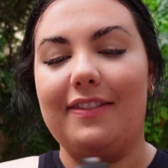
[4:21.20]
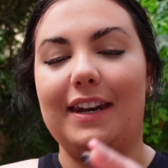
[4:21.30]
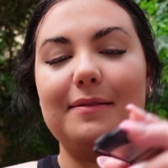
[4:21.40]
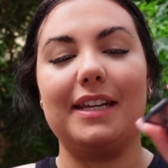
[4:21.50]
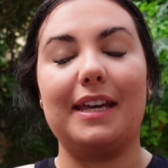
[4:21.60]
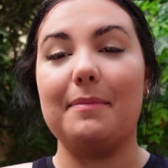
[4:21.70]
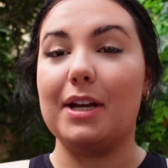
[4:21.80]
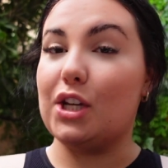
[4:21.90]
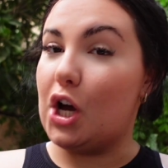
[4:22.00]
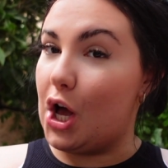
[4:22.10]
Then I'm taking
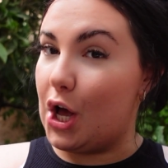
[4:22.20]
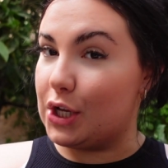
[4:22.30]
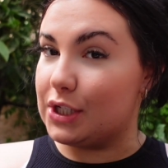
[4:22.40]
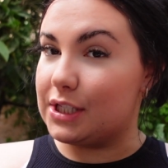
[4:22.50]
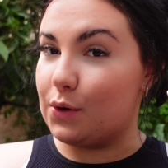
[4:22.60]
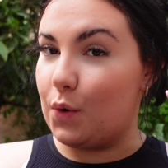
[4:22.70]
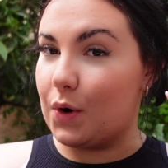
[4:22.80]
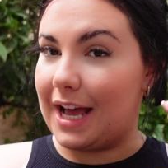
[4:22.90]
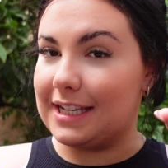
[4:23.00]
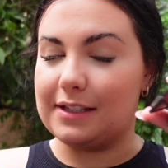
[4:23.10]
my Nars
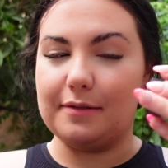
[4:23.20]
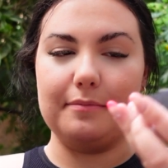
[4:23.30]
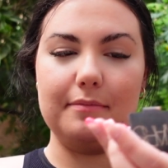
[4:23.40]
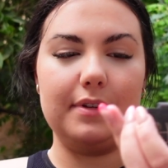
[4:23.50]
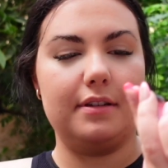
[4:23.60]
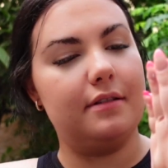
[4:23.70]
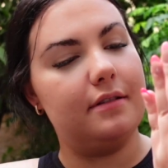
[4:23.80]
Orgasm